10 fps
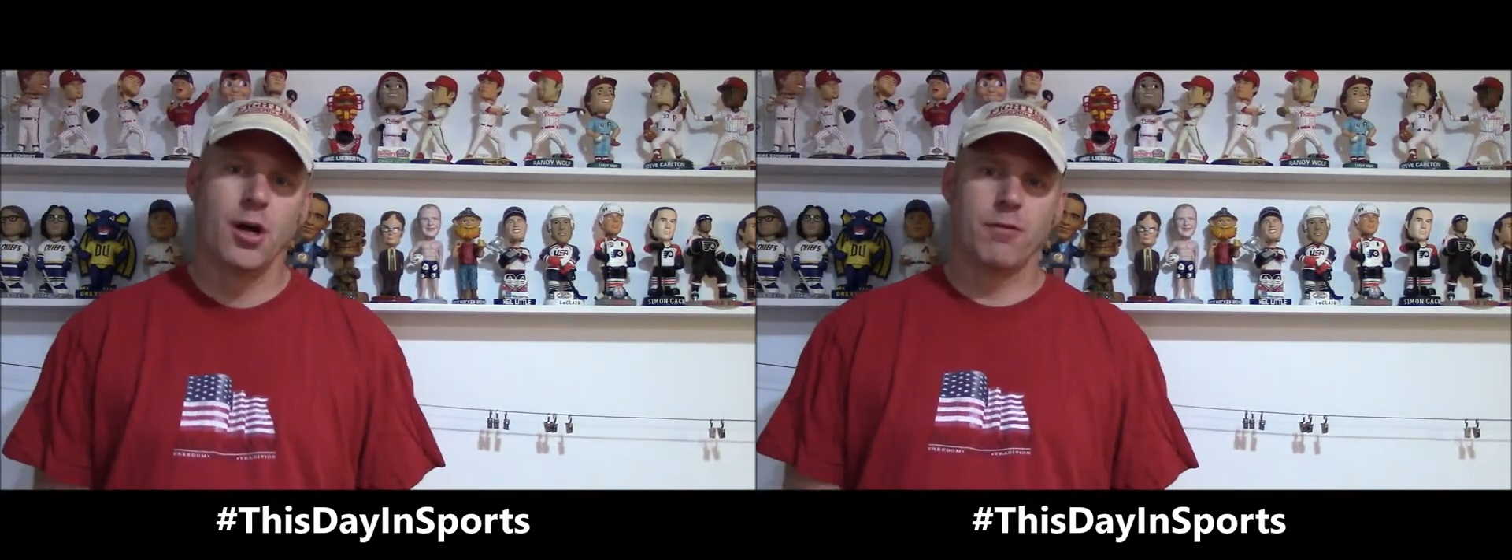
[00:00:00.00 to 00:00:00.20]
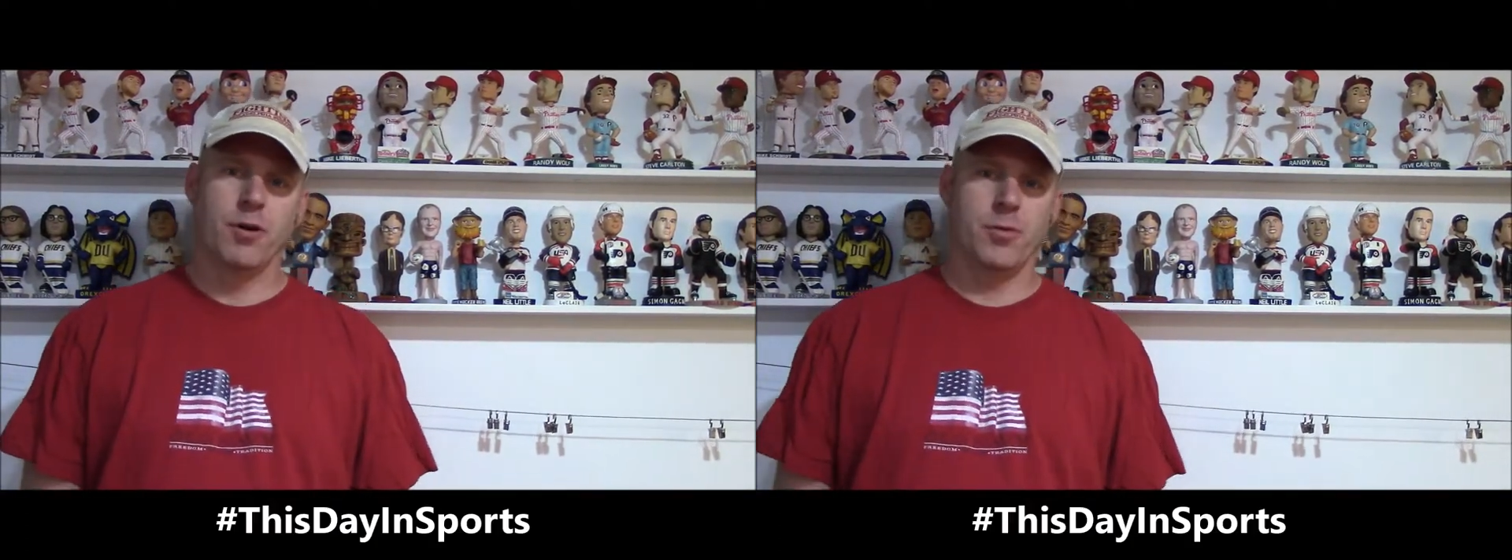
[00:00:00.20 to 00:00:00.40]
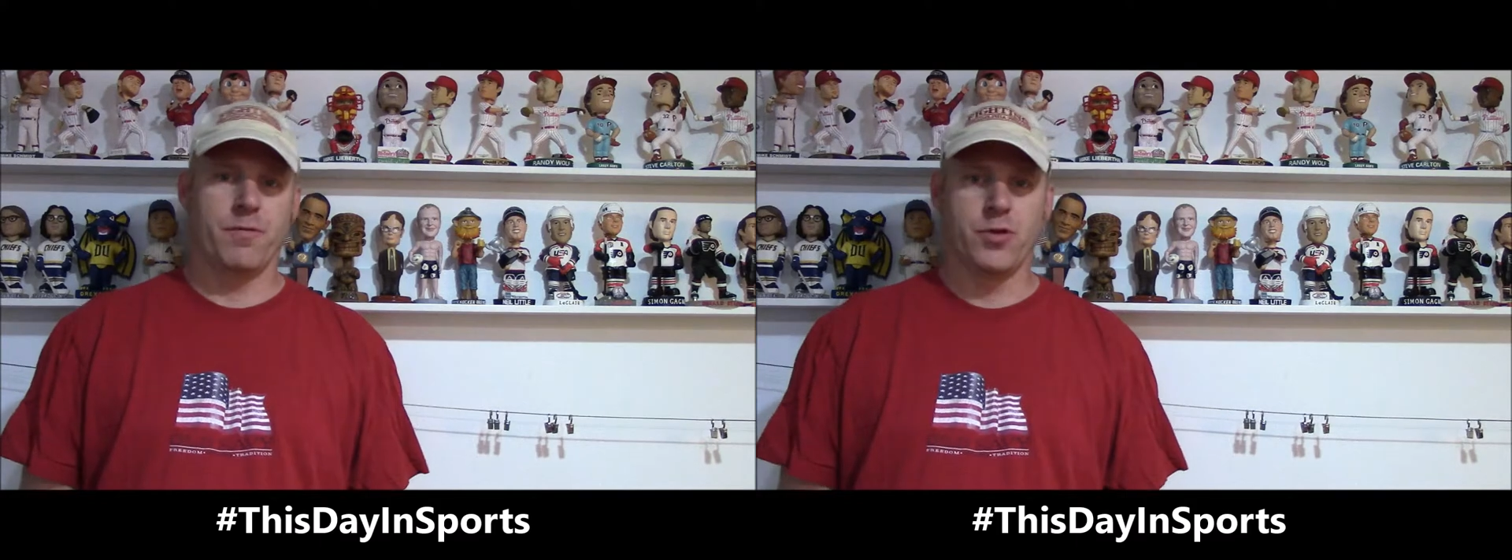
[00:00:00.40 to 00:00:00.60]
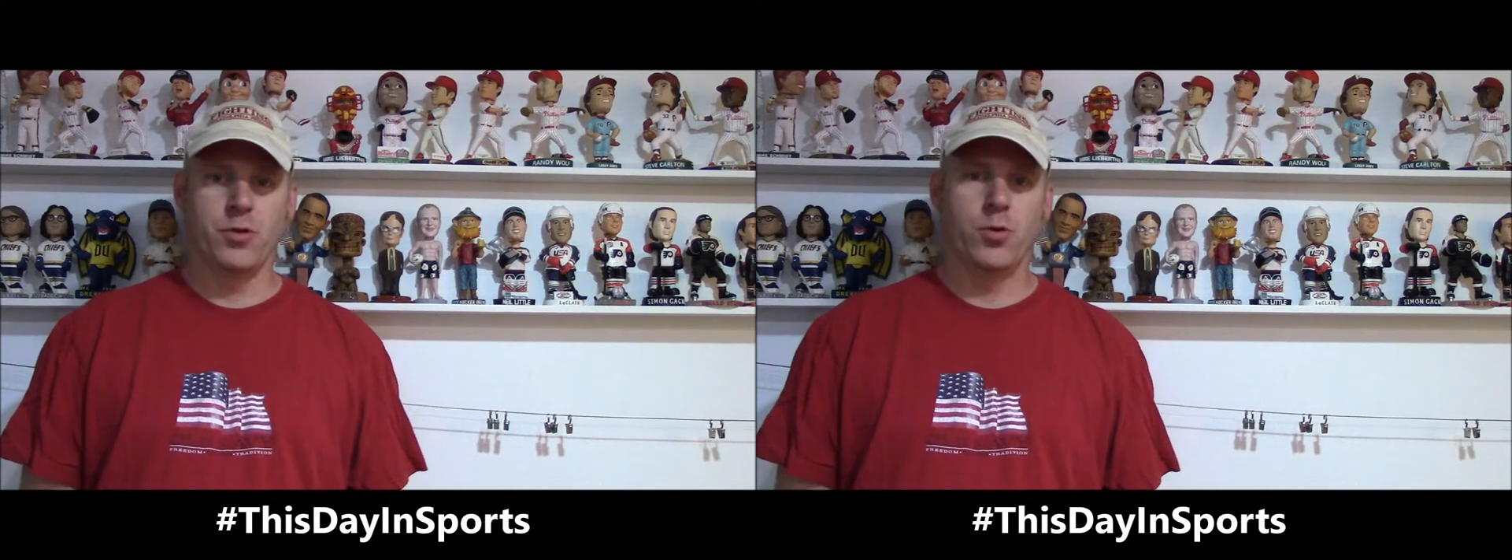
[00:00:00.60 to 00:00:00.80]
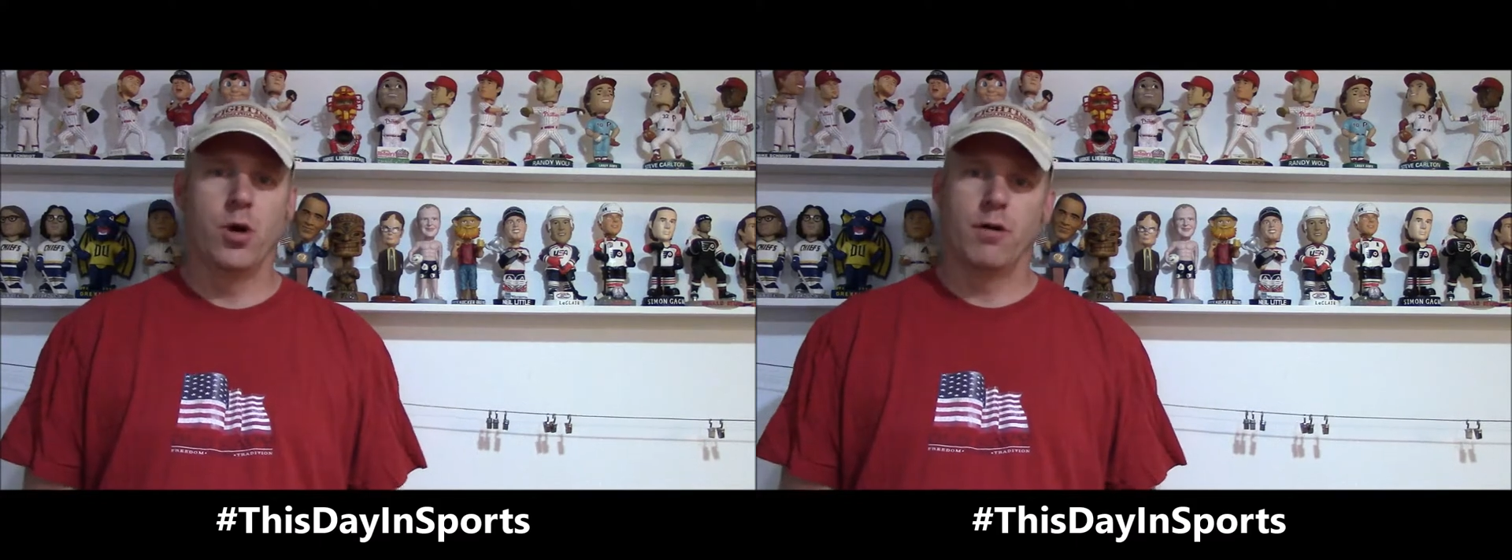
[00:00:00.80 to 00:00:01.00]
from A
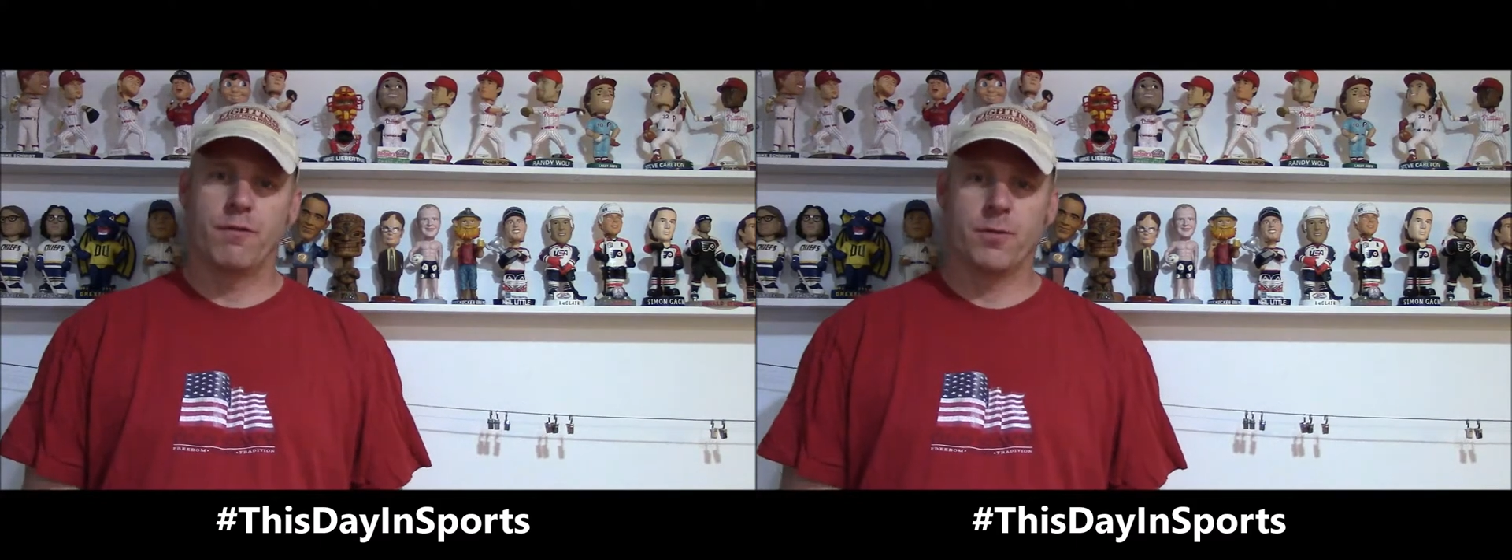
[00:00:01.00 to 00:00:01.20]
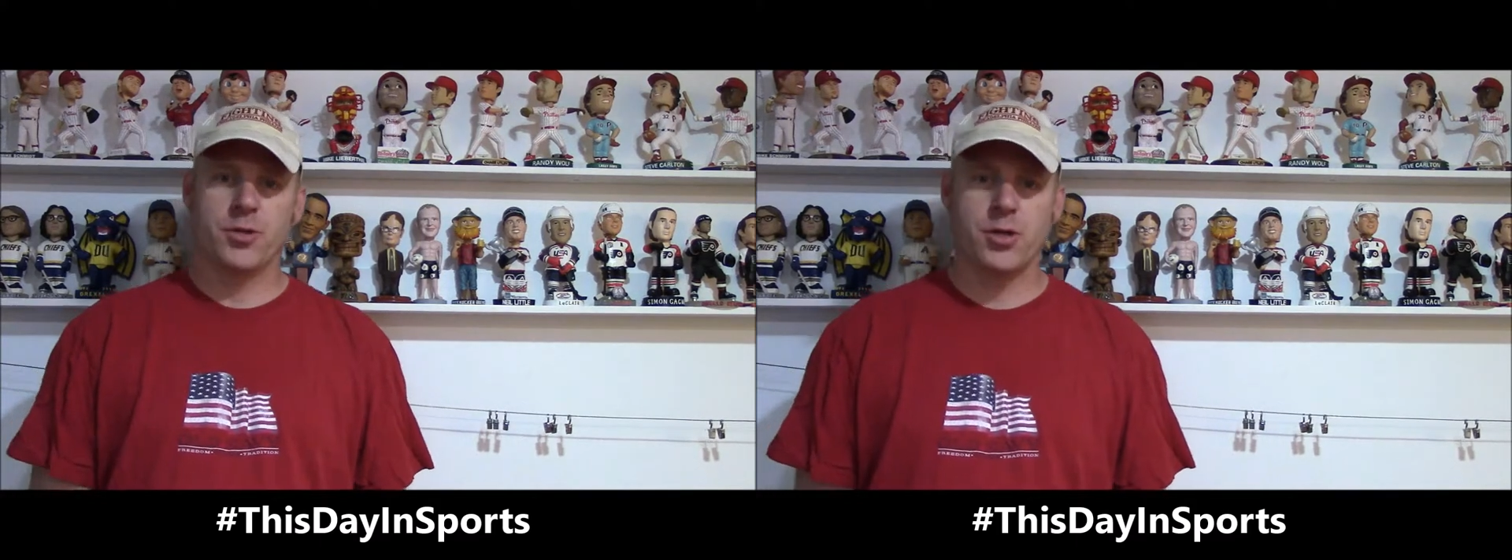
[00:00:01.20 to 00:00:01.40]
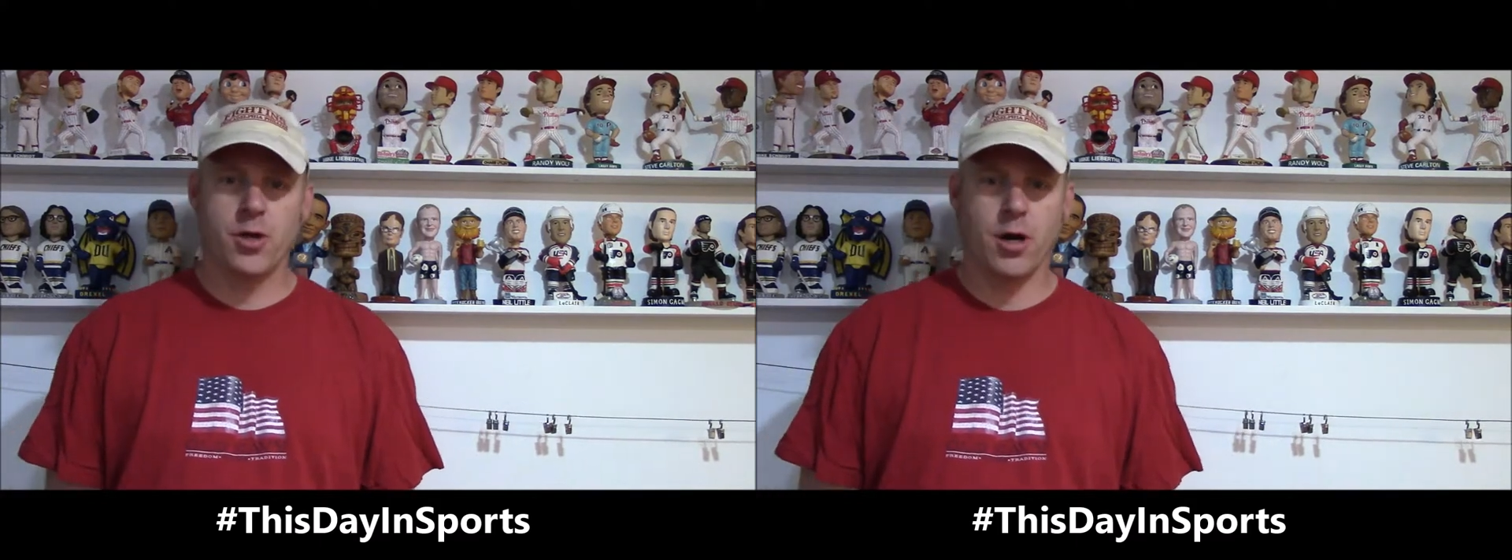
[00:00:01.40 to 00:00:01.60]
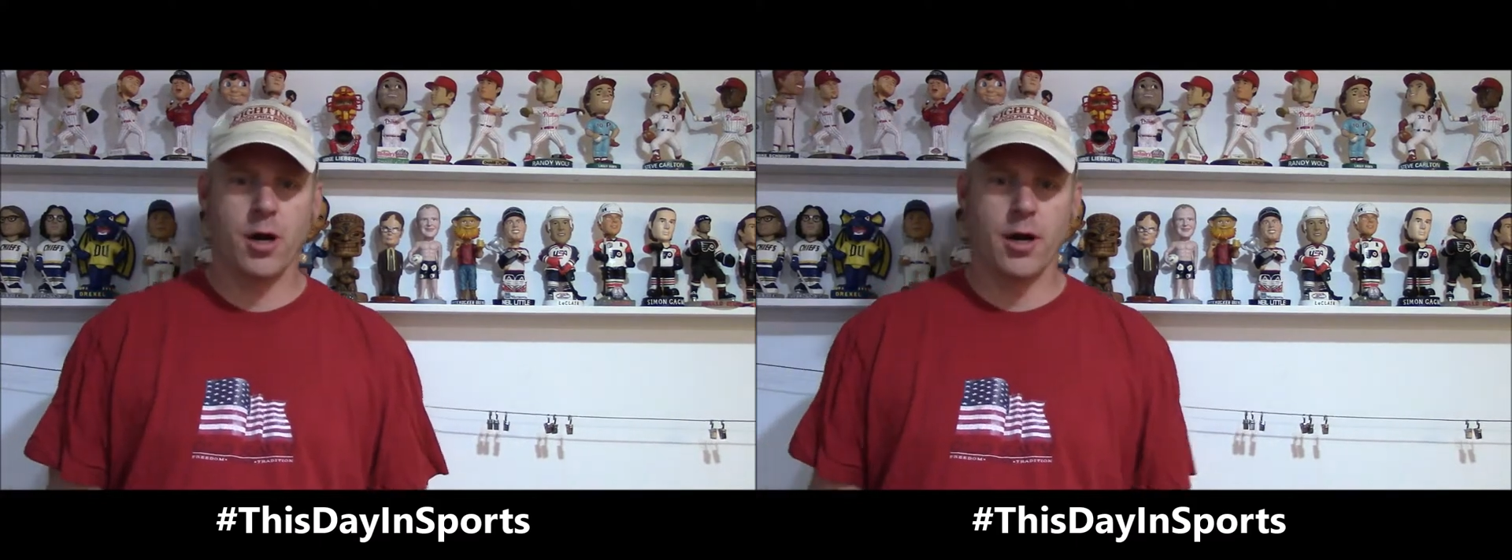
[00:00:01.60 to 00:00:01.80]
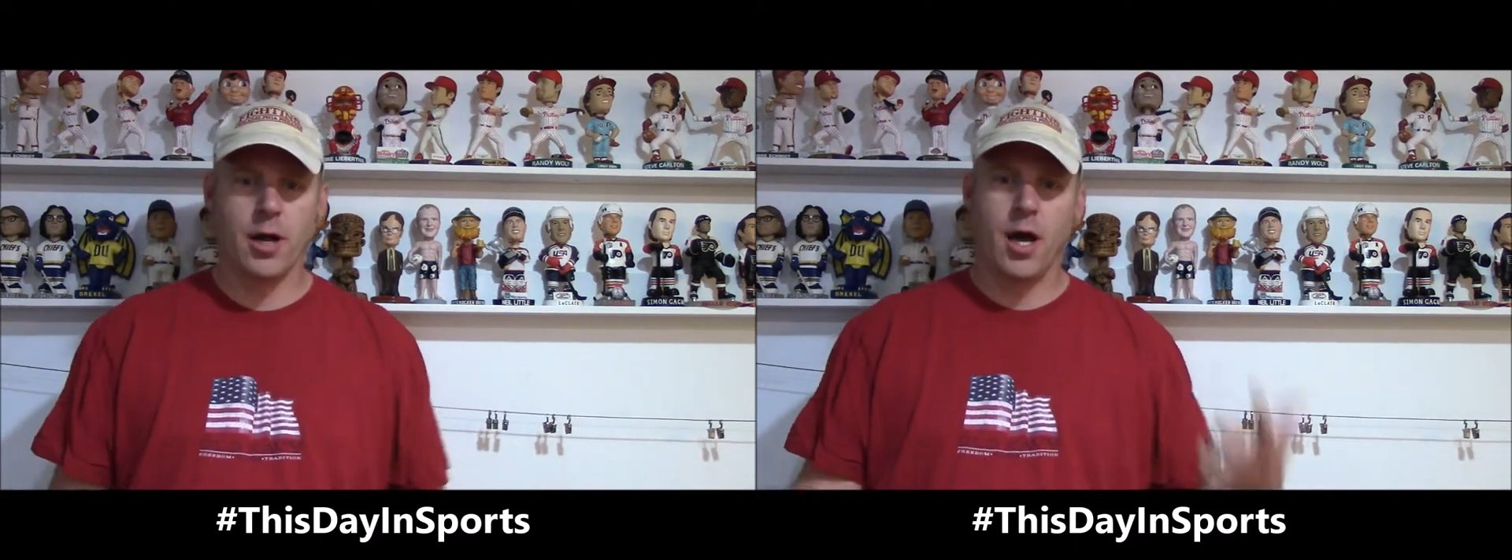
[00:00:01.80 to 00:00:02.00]
View From the
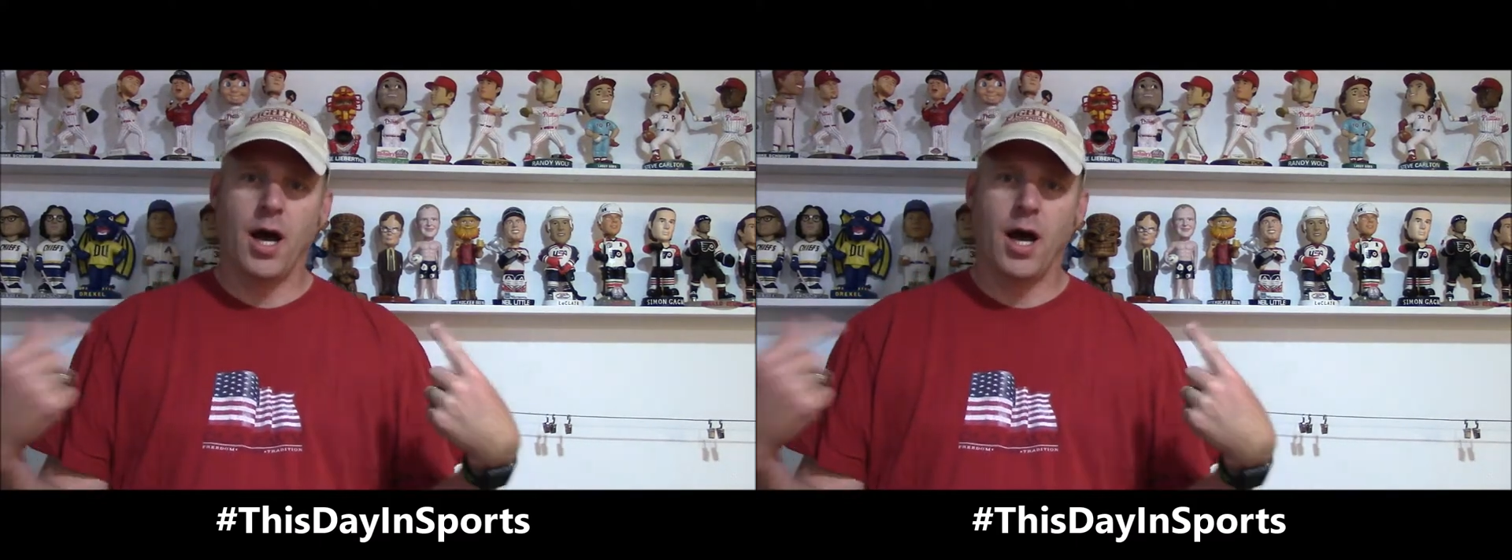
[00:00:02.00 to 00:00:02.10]
Yard.